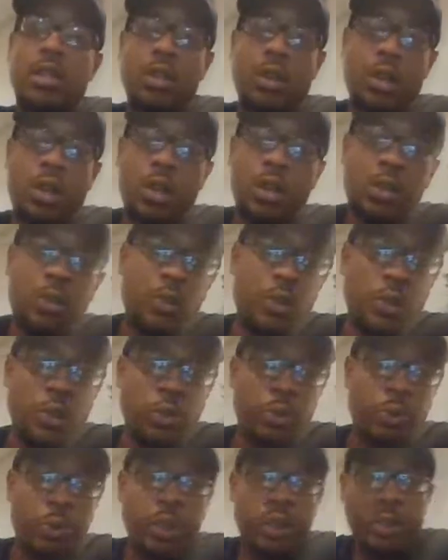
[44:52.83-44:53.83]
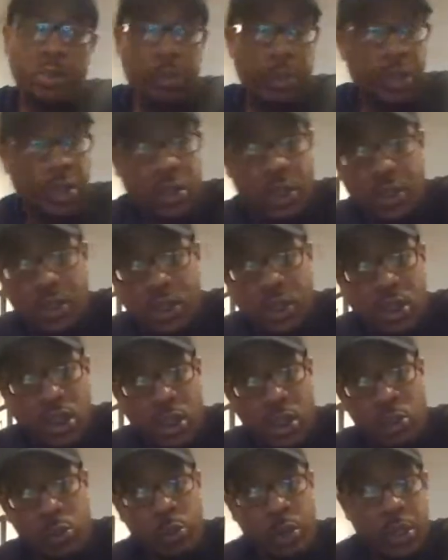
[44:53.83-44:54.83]
Y'all go do some research
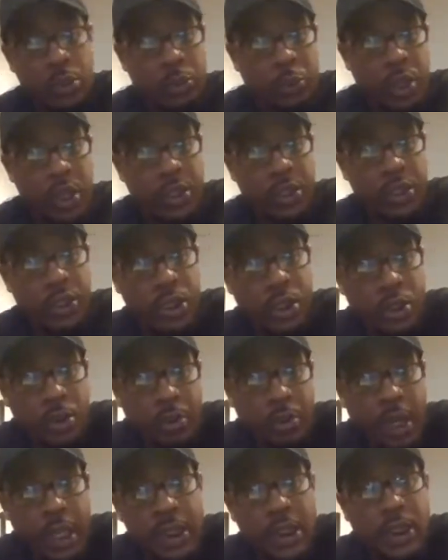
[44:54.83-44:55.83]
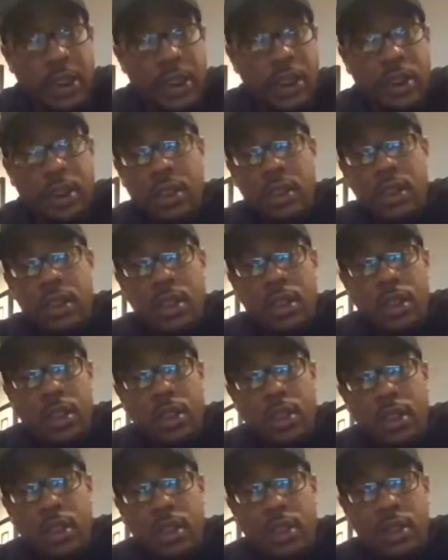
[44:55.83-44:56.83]
into the Windrush generation
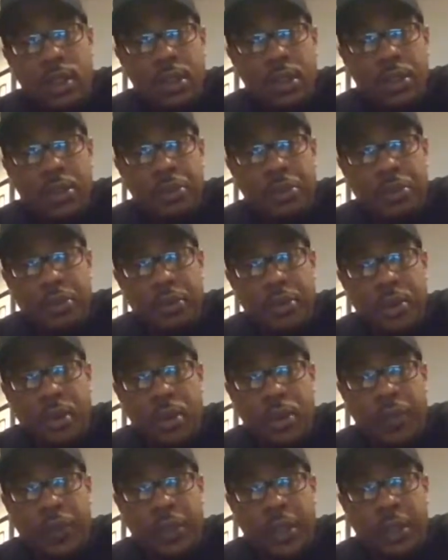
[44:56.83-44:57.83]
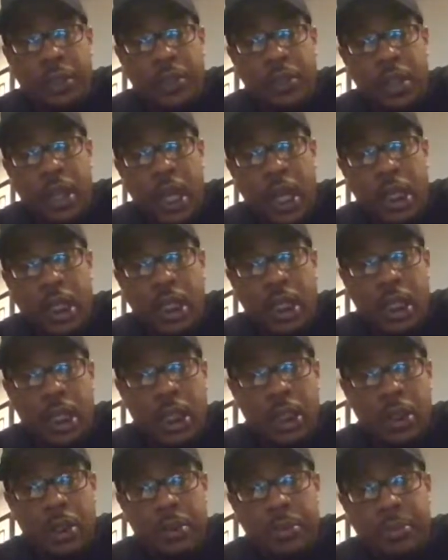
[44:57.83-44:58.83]
over there in the United
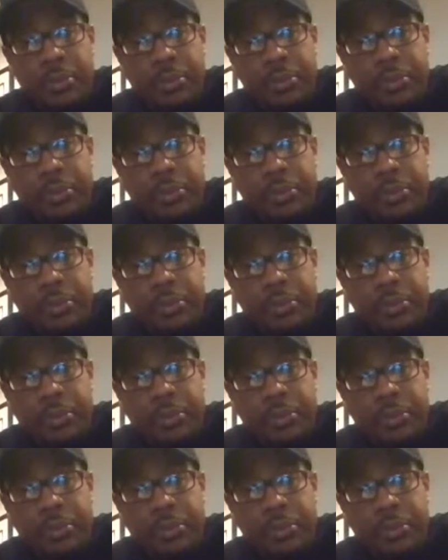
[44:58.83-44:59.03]
Kingdom.